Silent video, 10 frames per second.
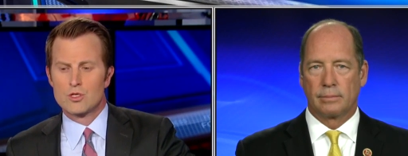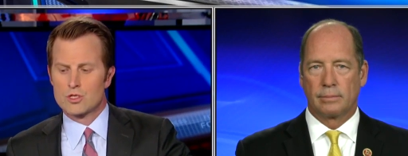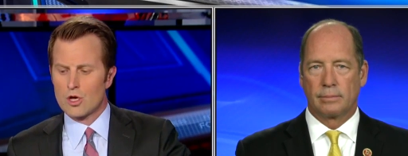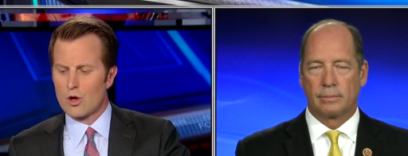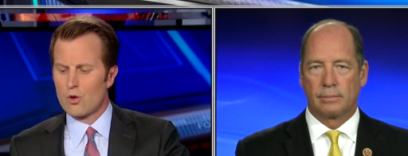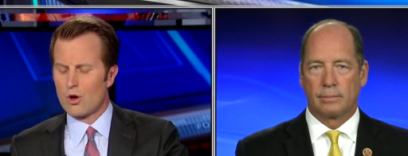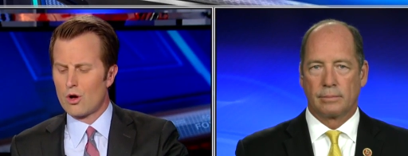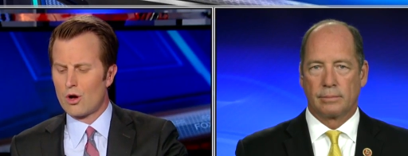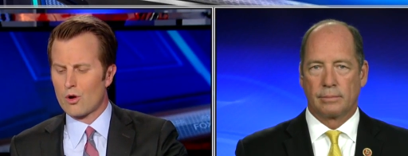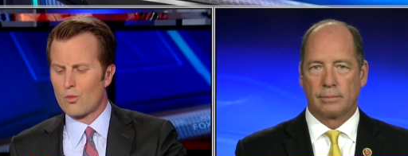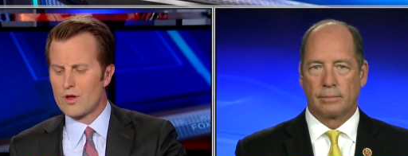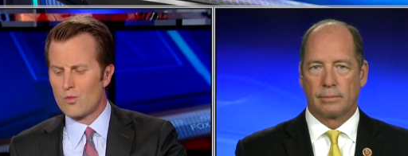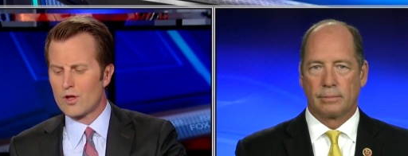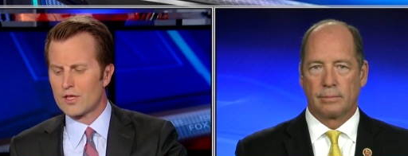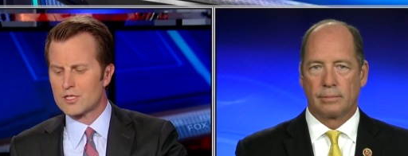Speaker 1: So are we
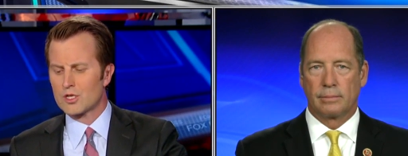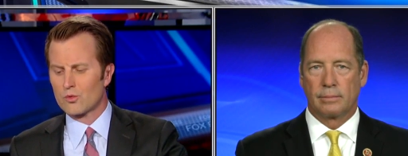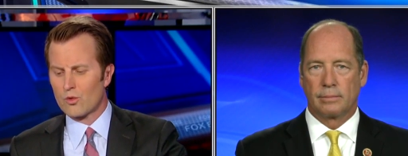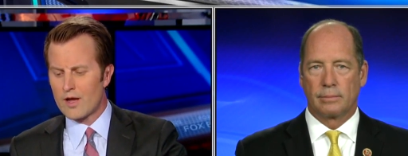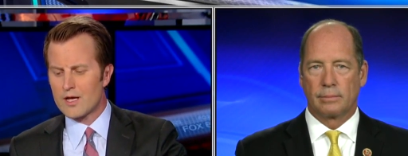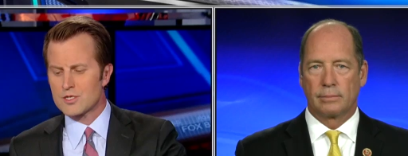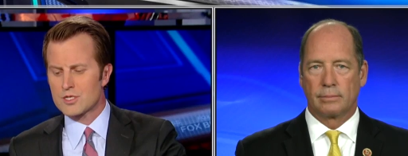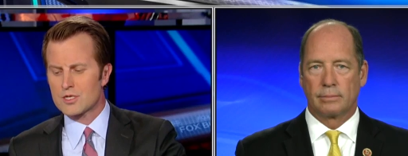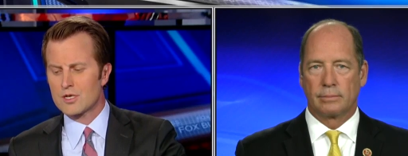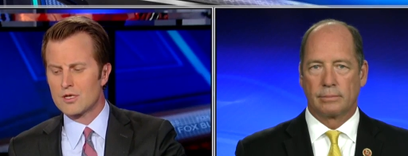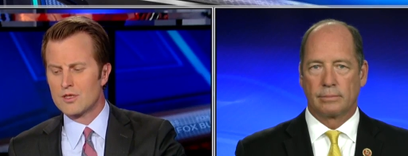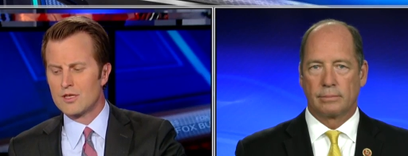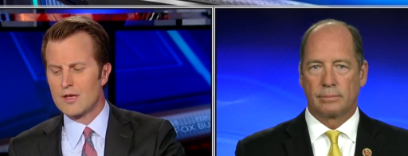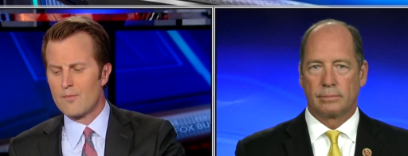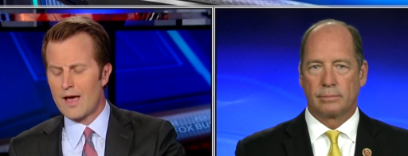willing to risk
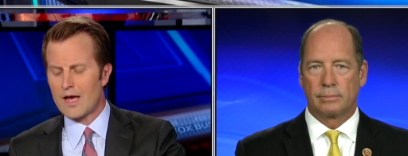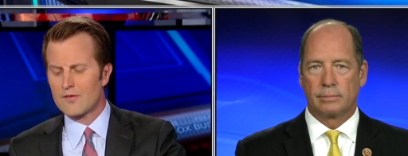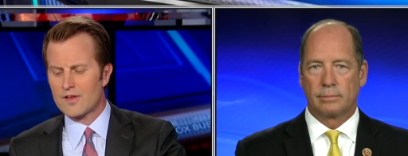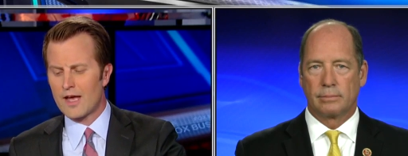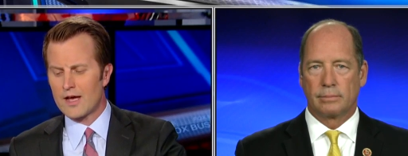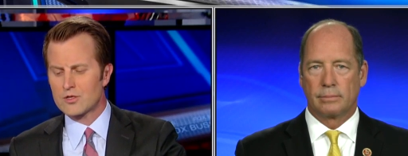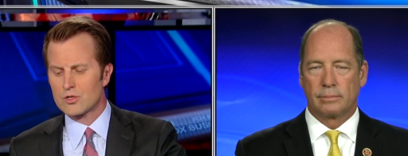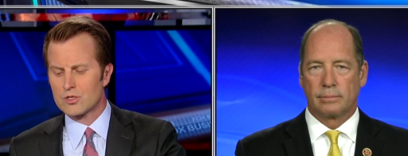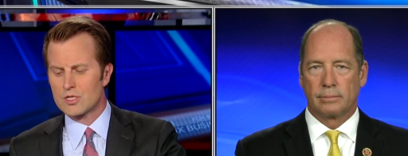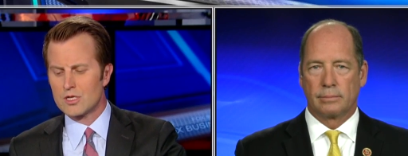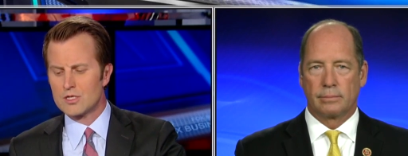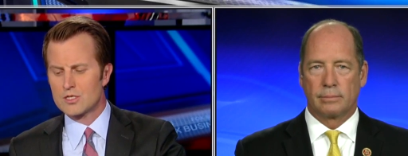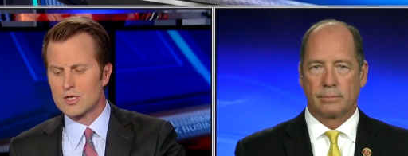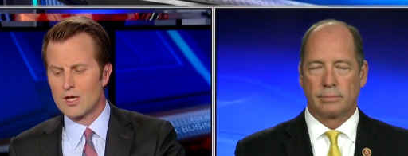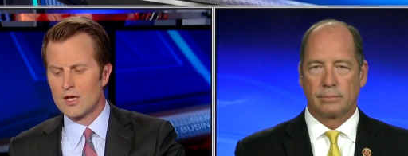the amount of
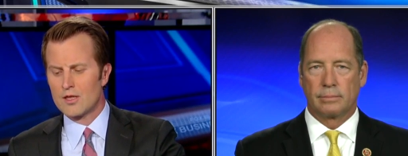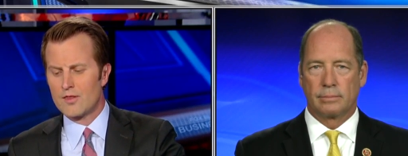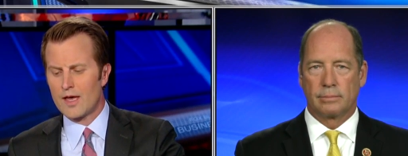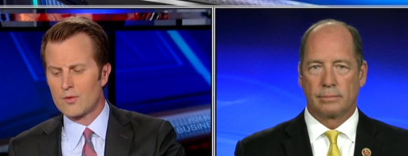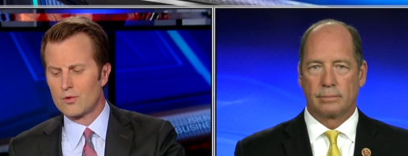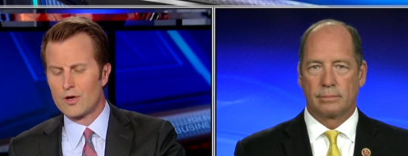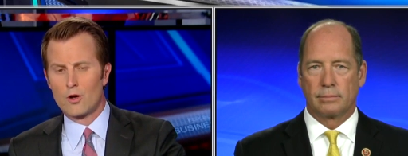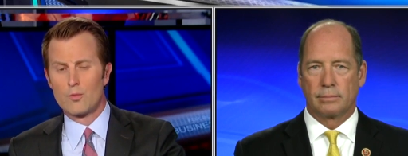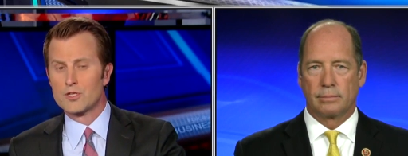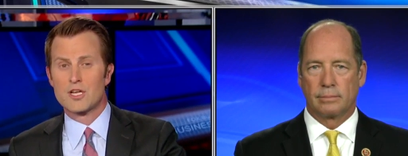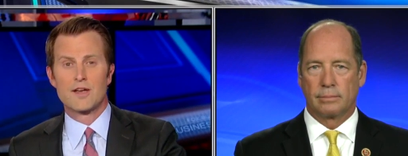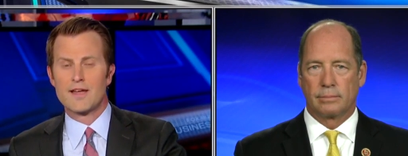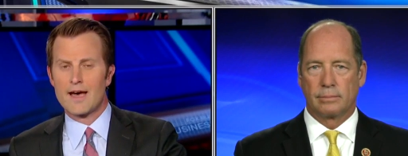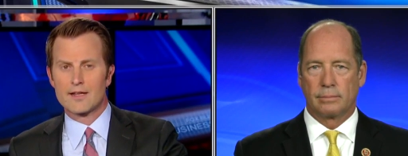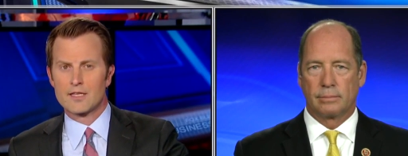casualties that would almost
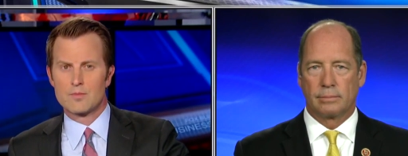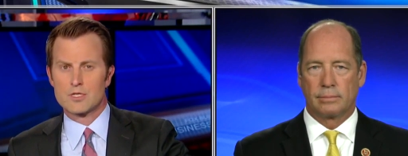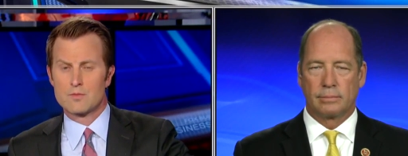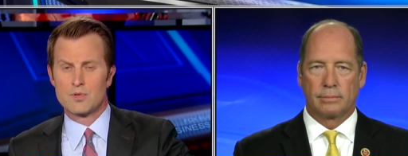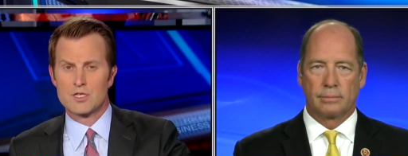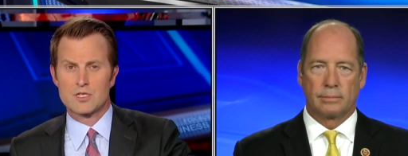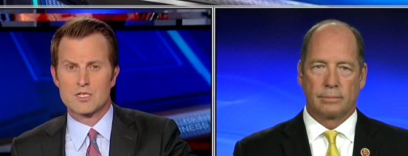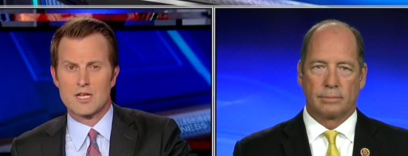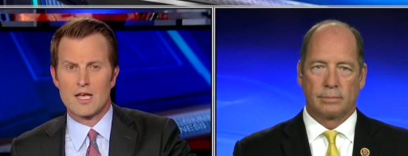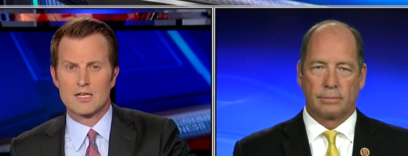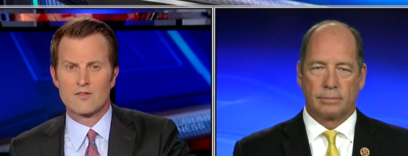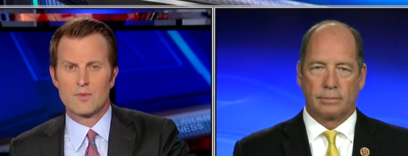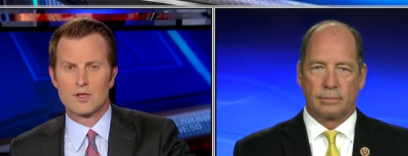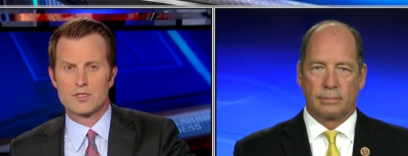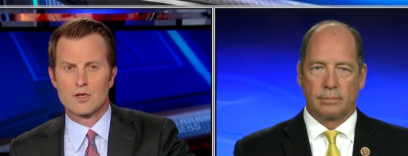undoubtedly be sustained if
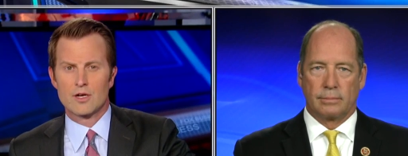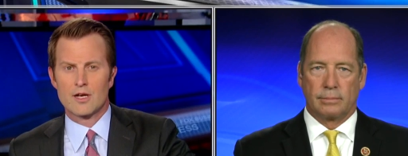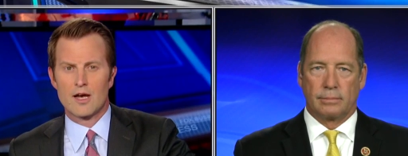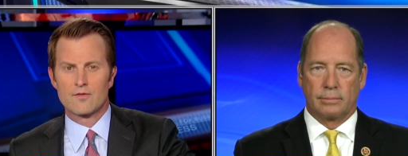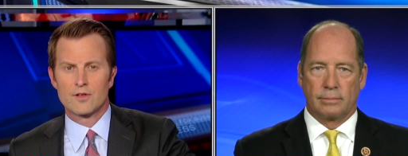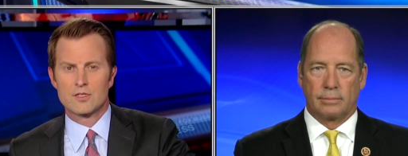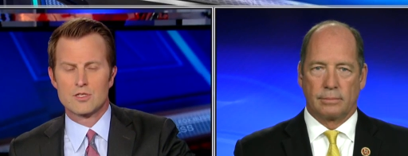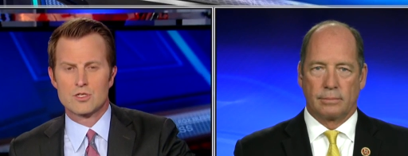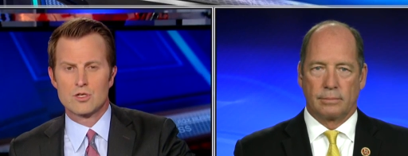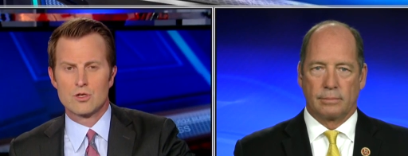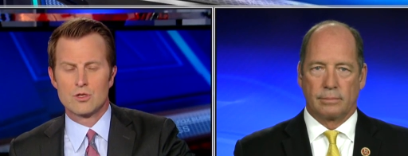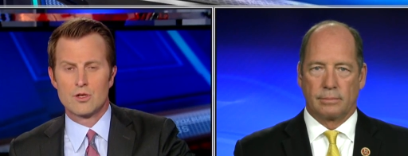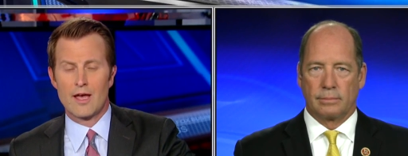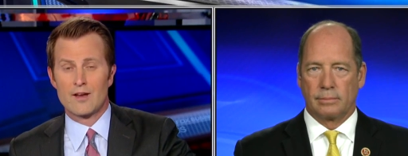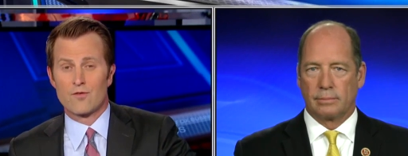military conflict
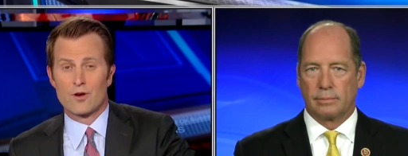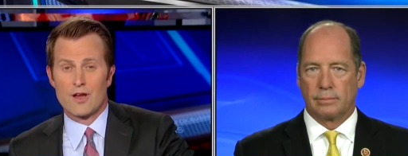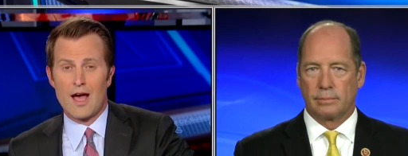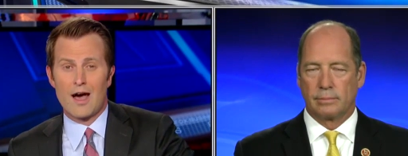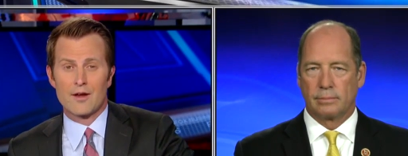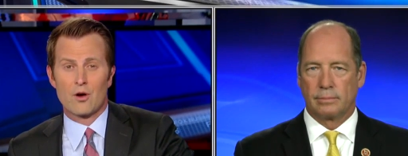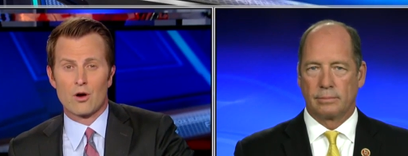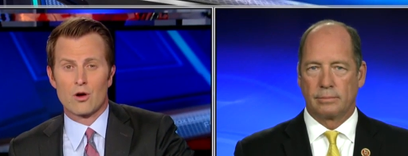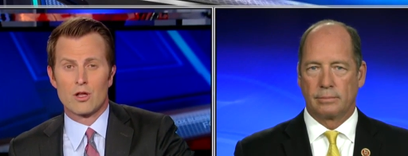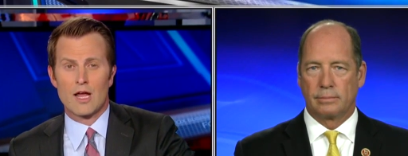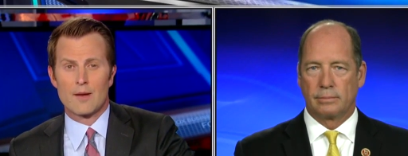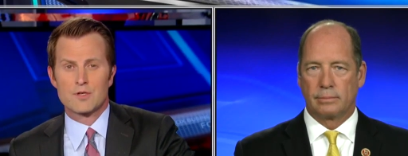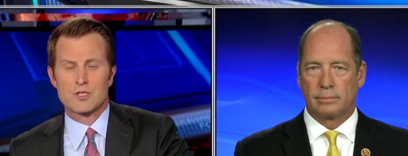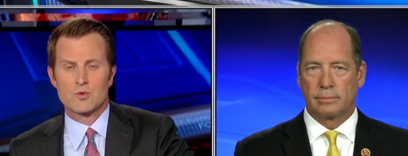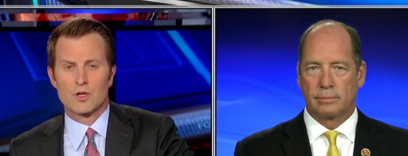ensued? And if we're not, are all
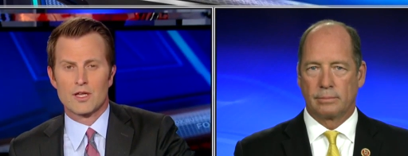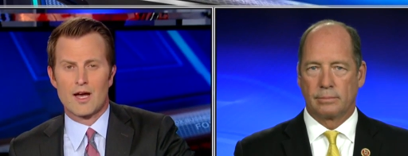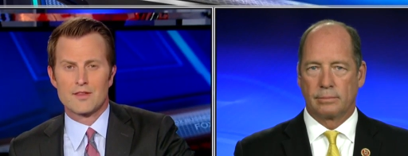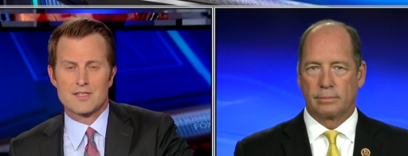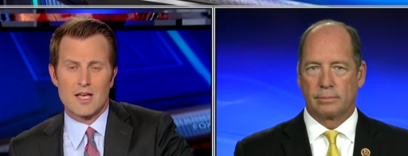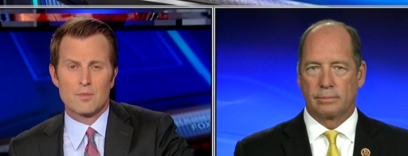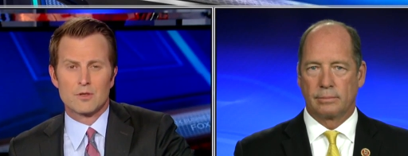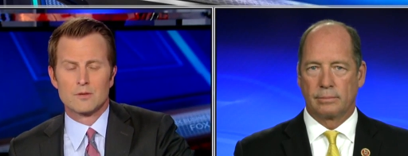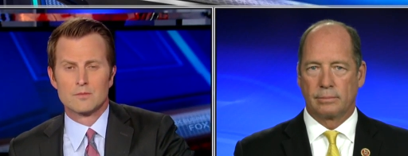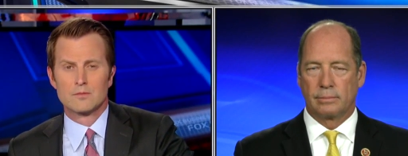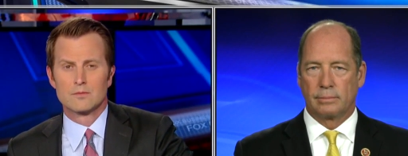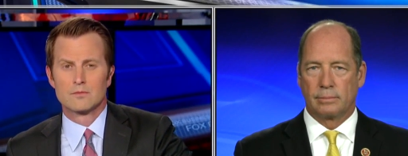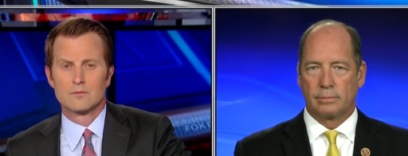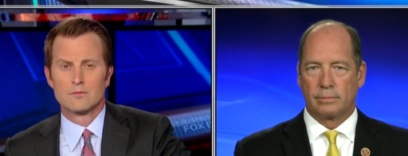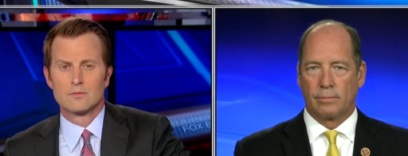options really on the table?
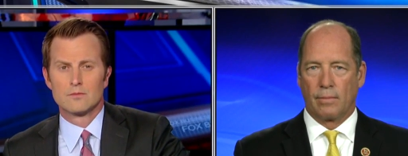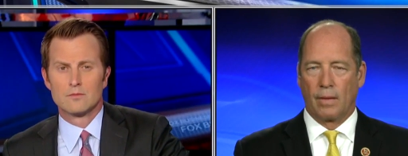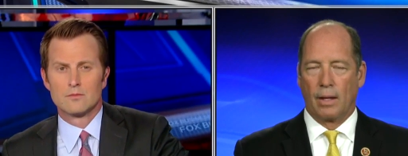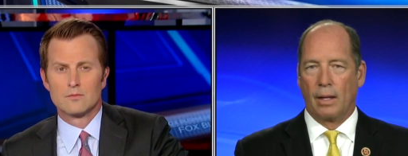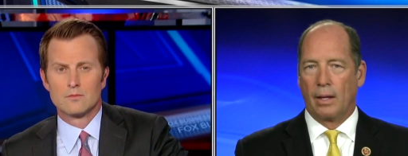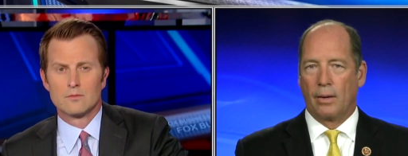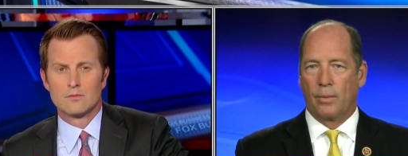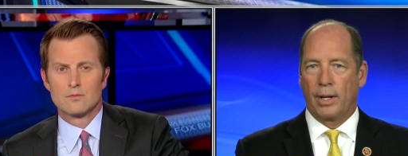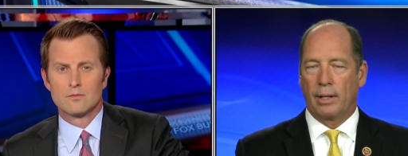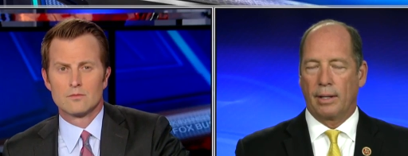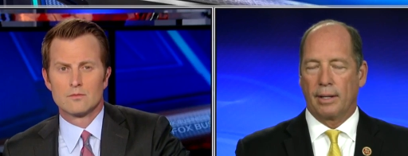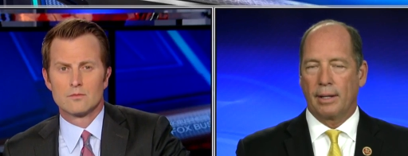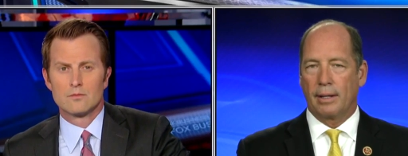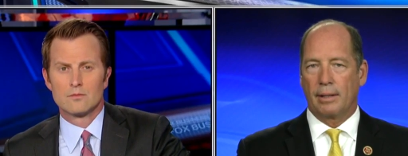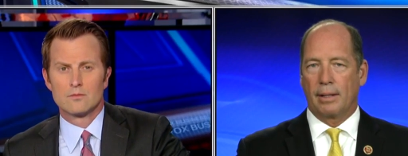
Speaker 2: Well,
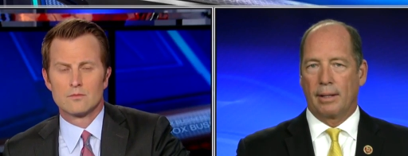again,